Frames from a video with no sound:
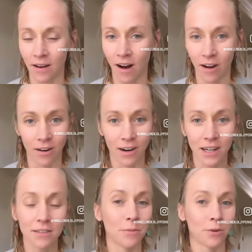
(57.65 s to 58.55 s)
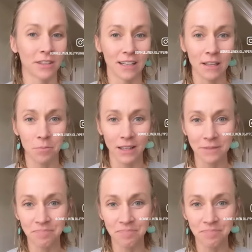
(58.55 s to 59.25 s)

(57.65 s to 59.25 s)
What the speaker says: OnCard, the protective blend,